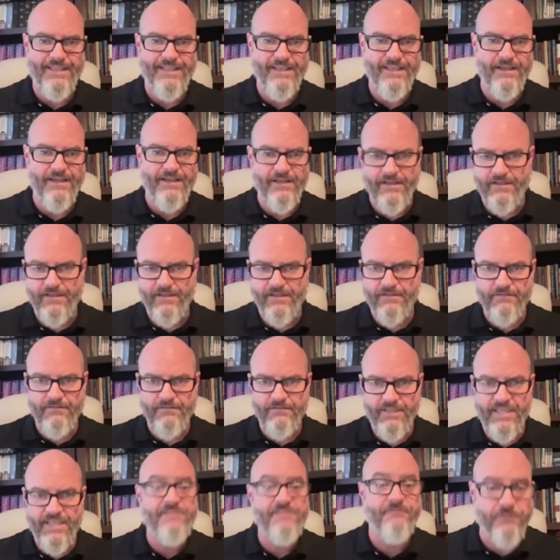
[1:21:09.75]
uh,
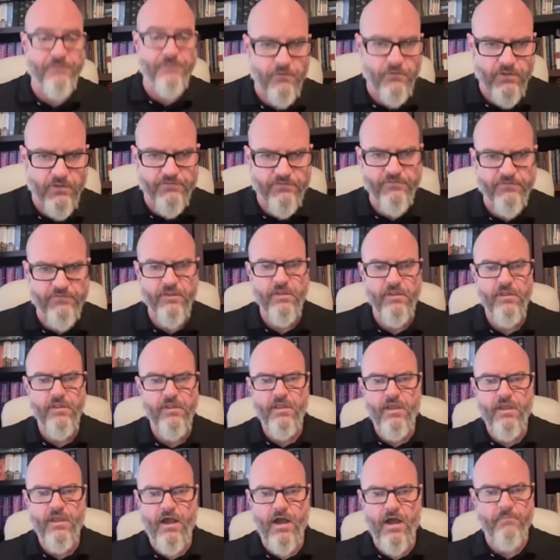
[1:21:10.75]
influenced
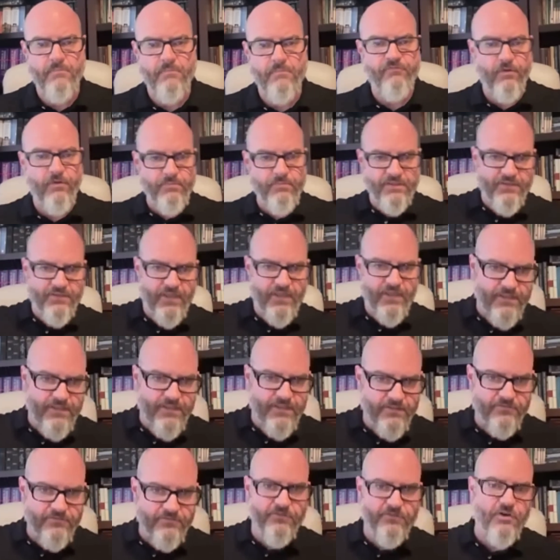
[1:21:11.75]
um, from these
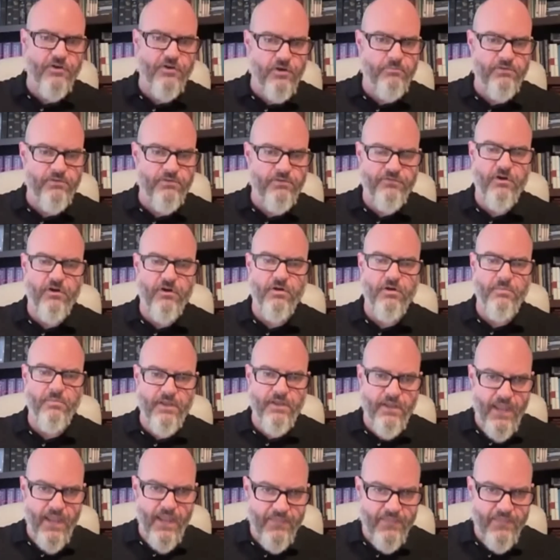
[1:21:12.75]
ideas in Europe with Darby,